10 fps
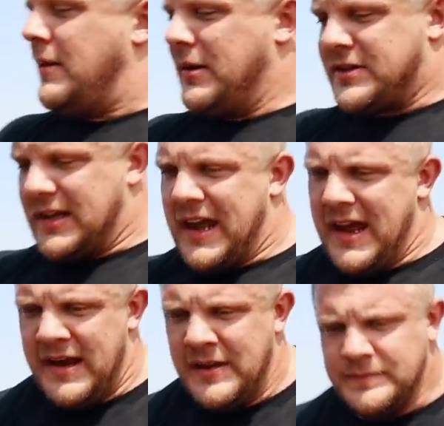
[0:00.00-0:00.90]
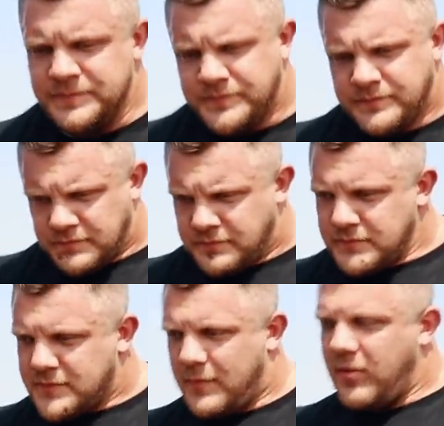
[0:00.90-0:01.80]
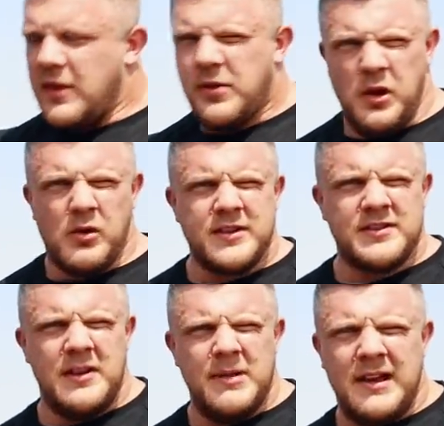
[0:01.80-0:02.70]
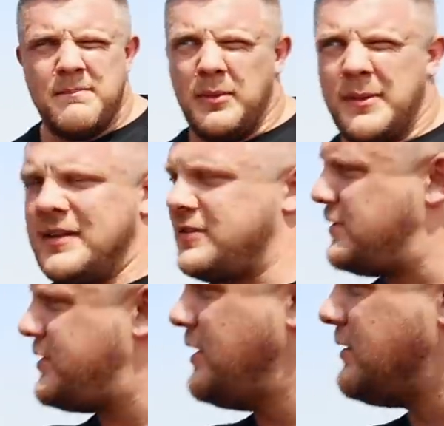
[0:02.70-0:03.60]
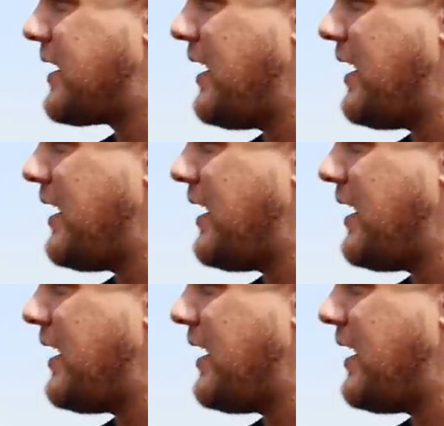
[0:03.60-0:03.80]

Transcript: Because again, the yoke isn't the main implement, it's the shield